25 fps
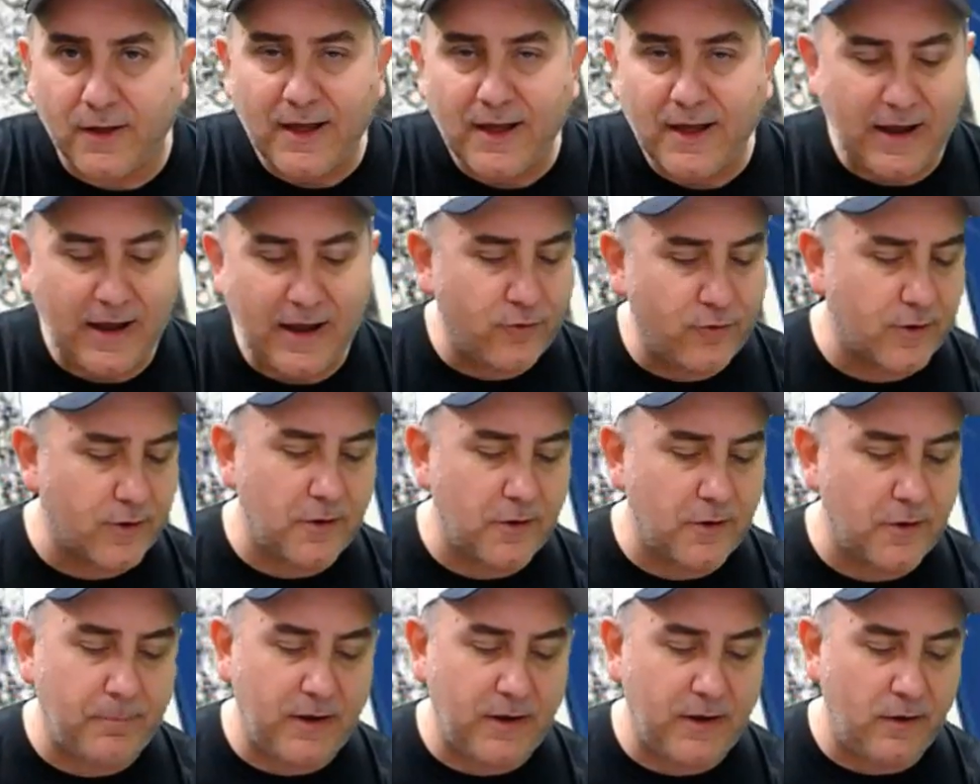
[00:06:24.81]
and they're going to
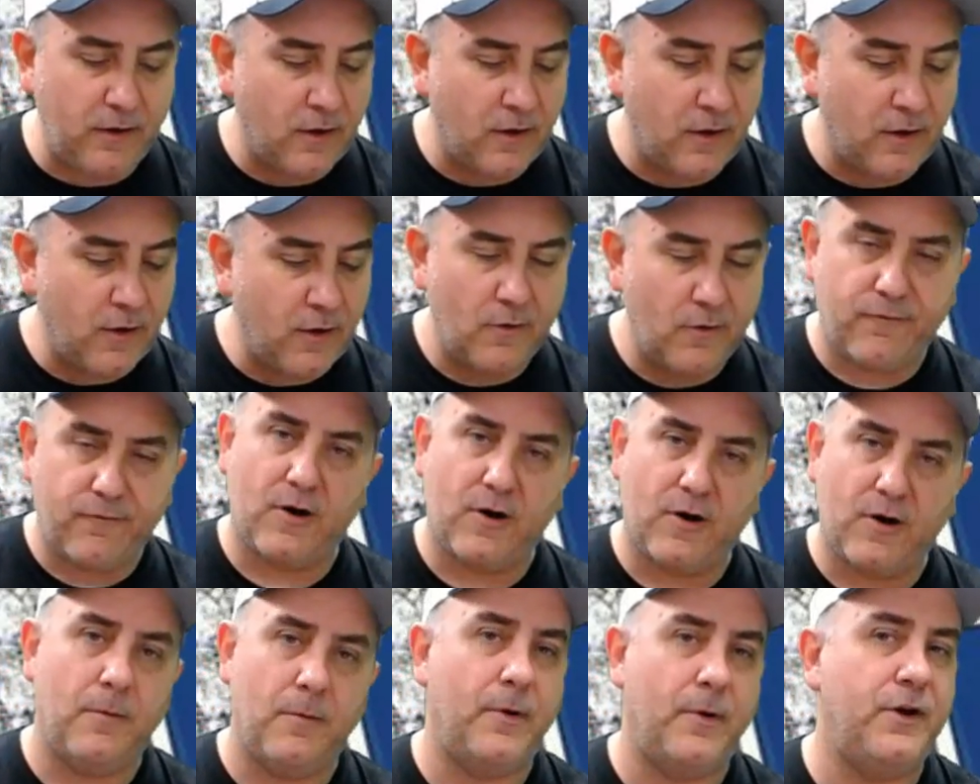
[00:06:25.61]
be
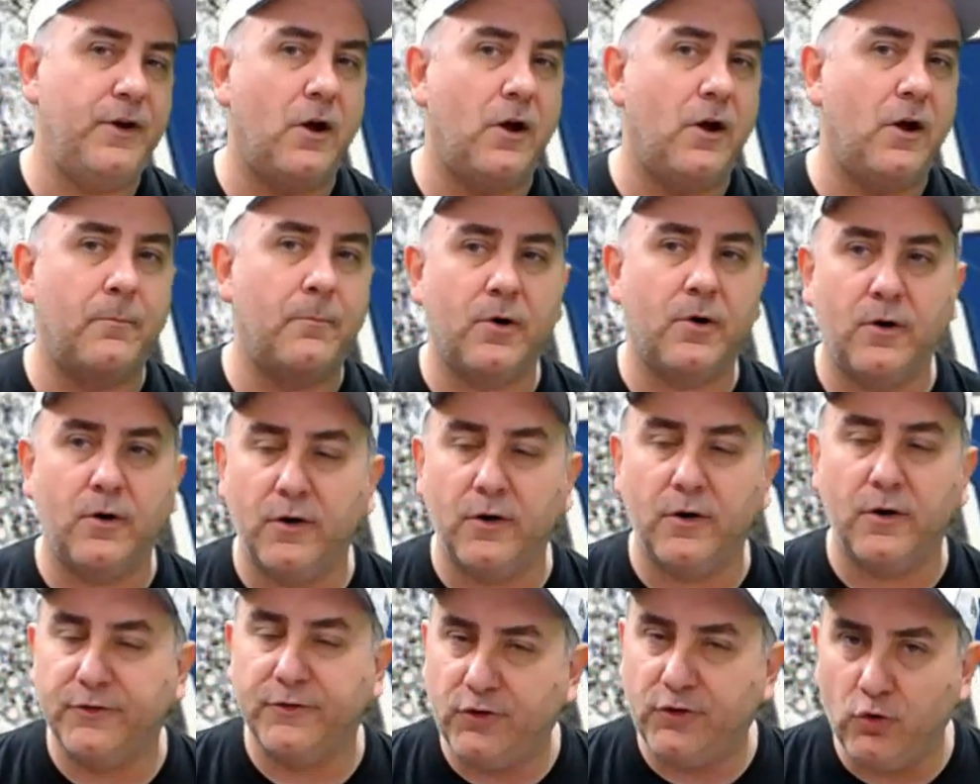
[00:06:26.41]
from a
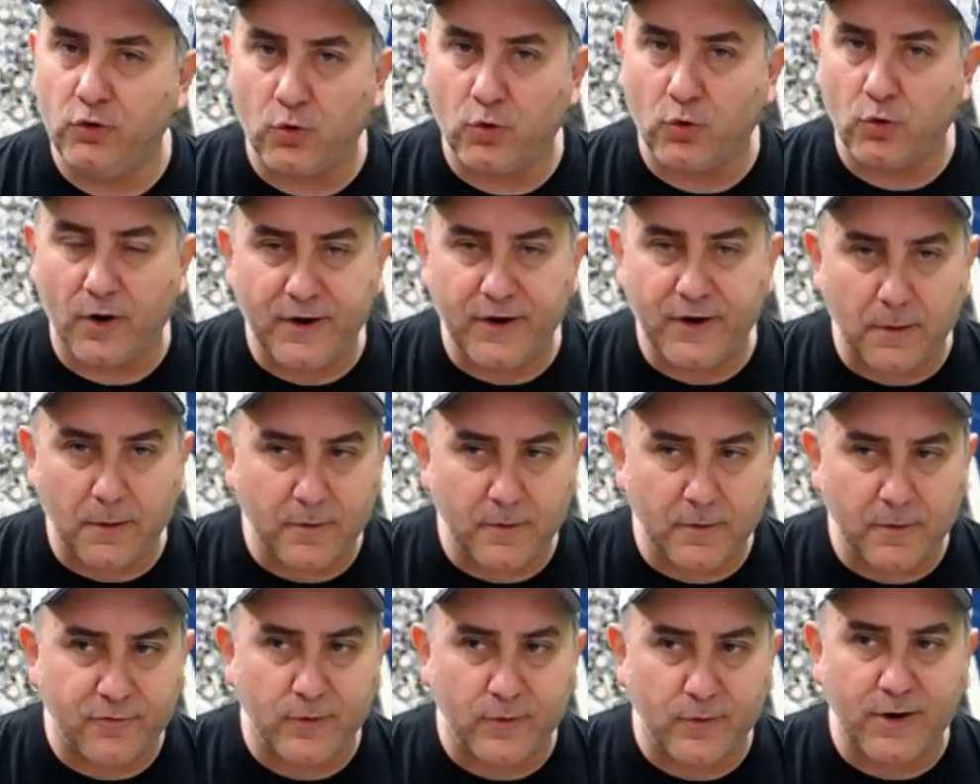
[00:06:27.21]
number 2 or a number
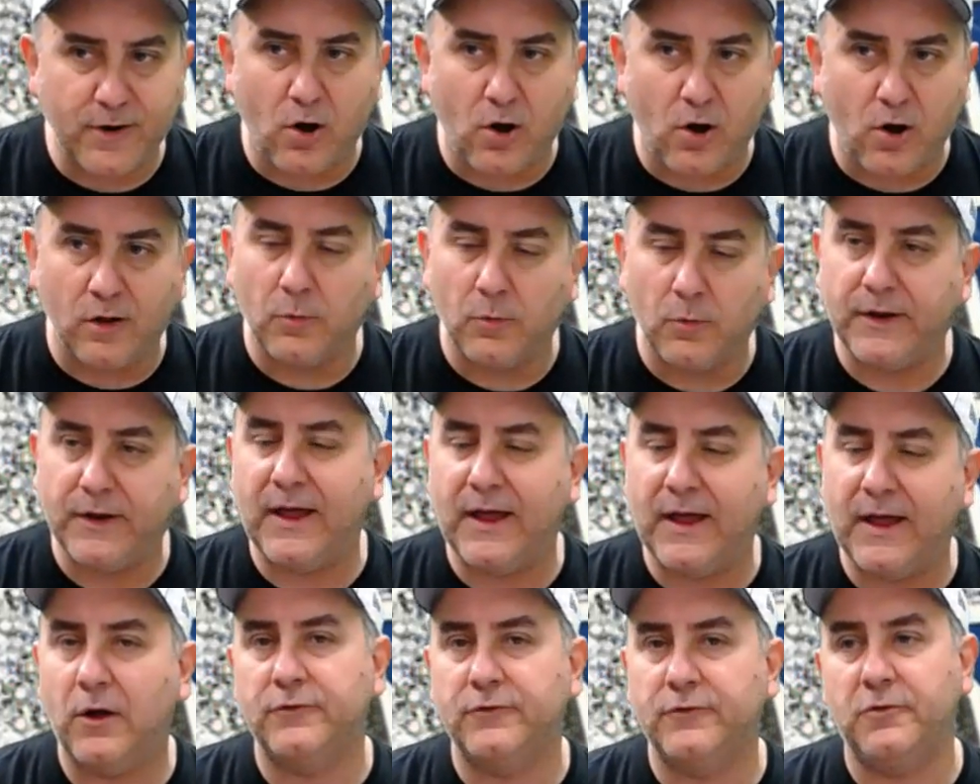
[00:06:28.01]
3 all the way
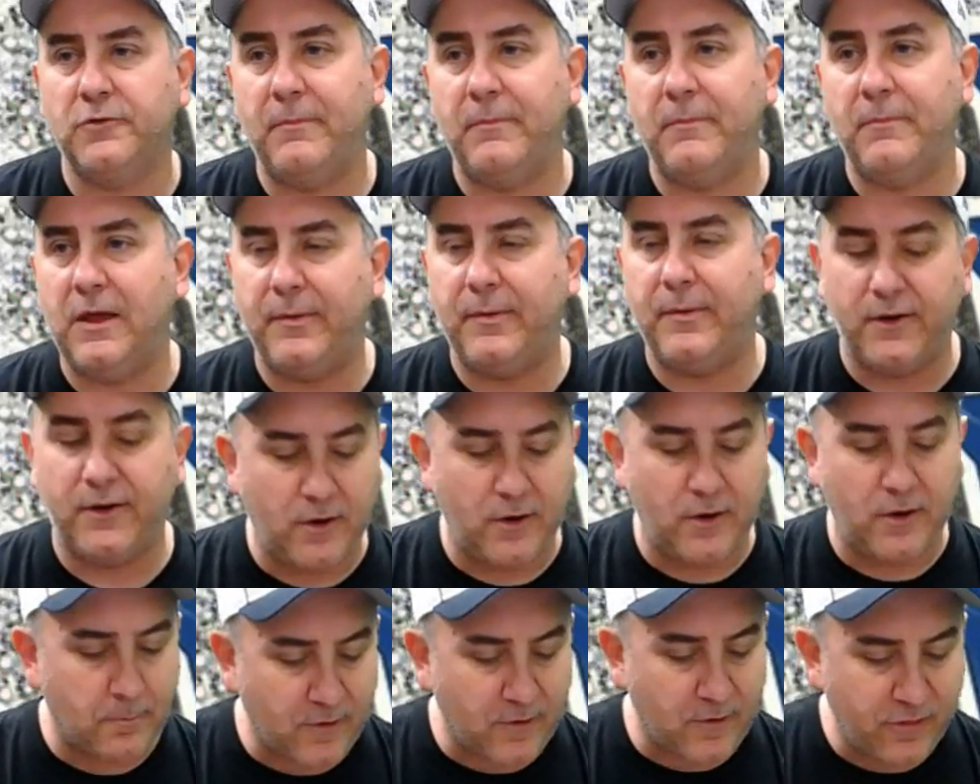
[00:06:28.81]
down to maybe a
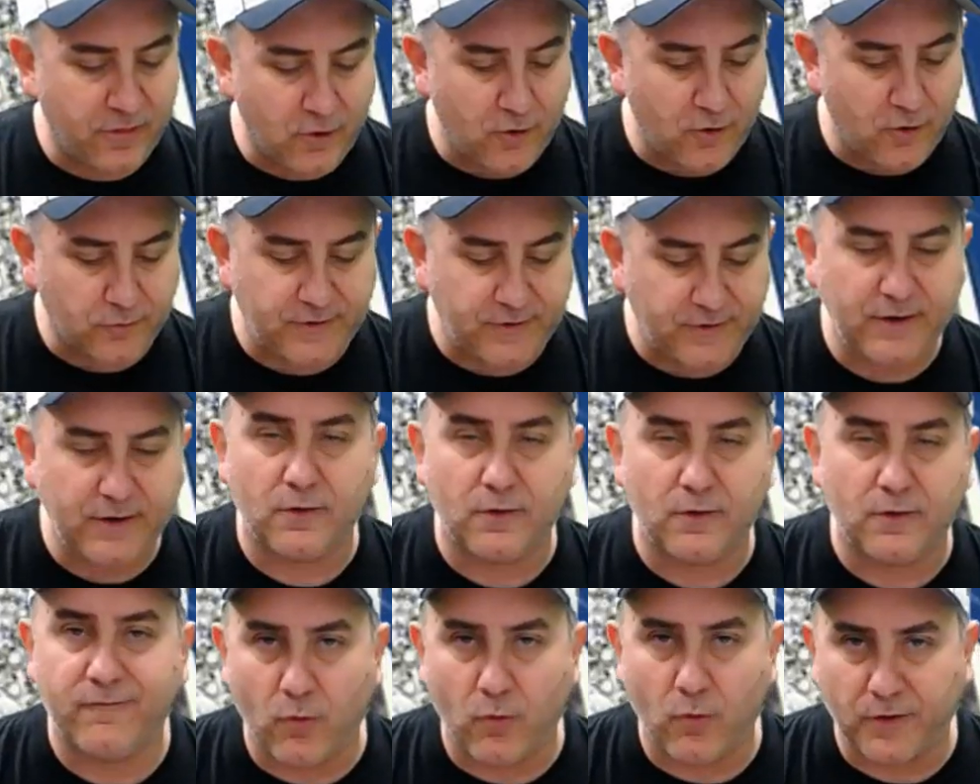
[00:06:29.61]
number 13 or
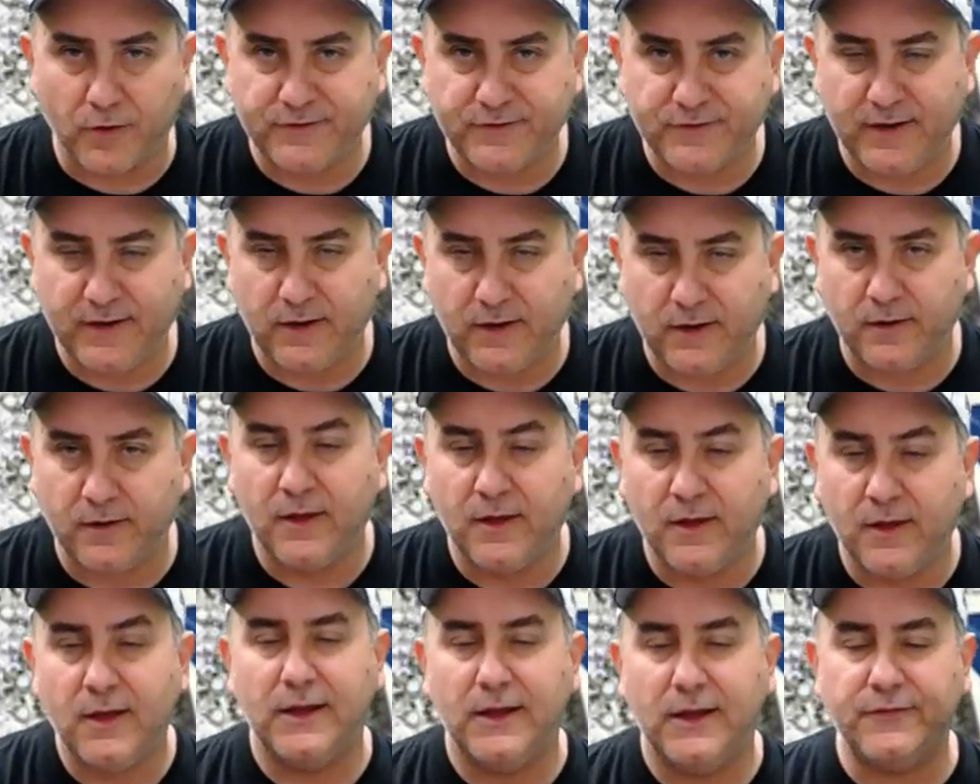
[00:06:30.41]
14
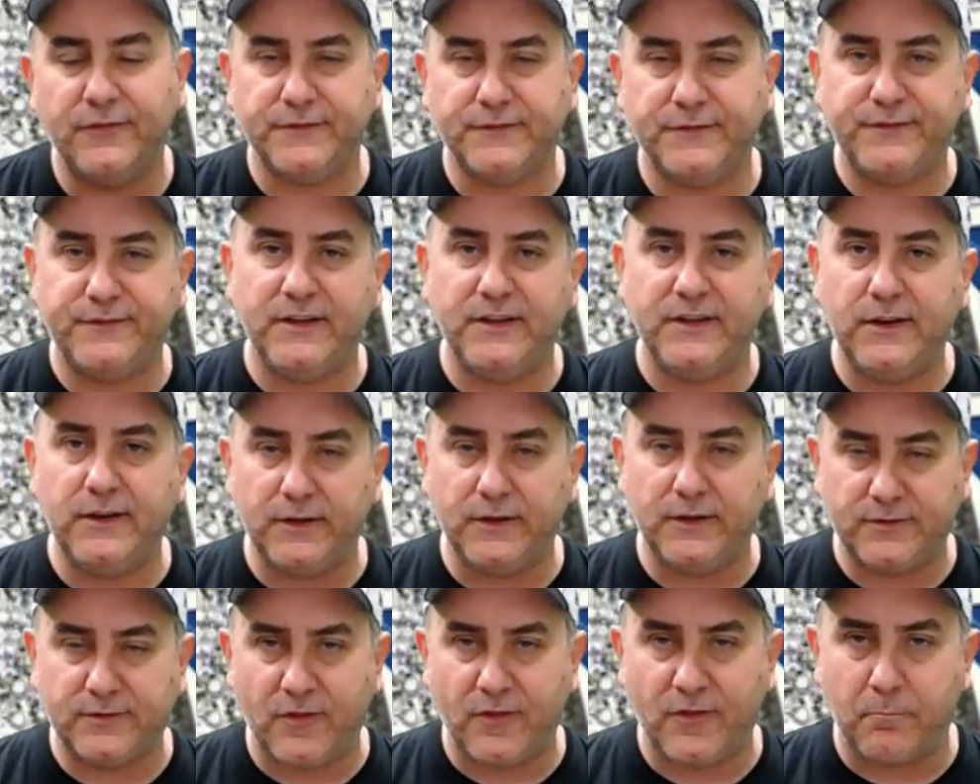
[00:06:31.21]
in the
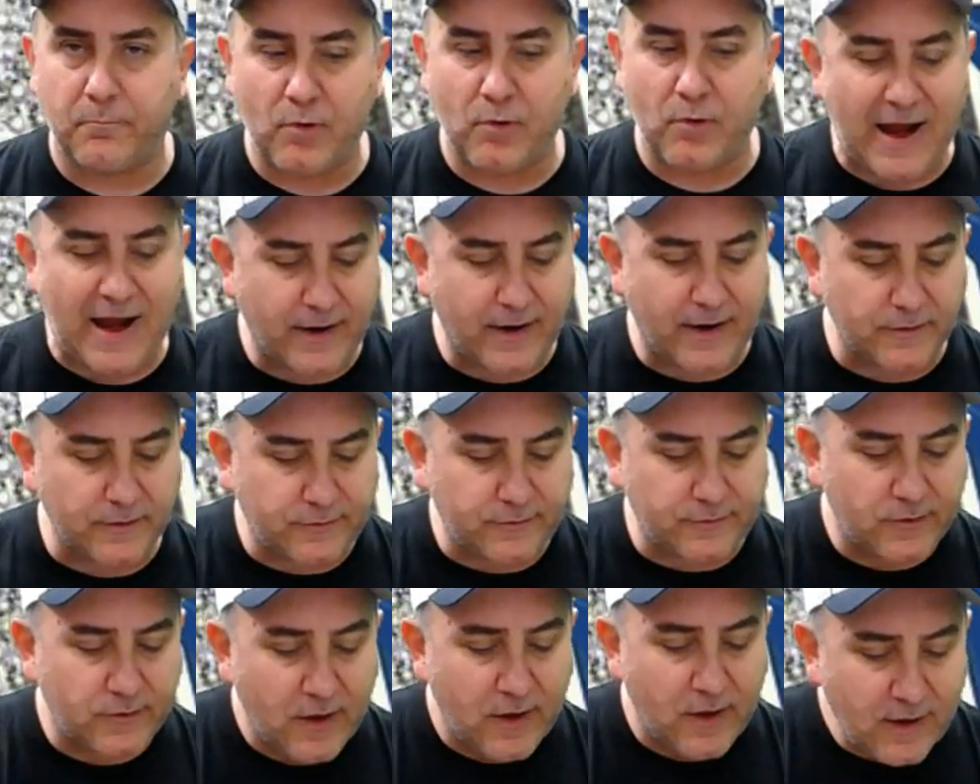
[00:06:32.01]
seedings on the brackets.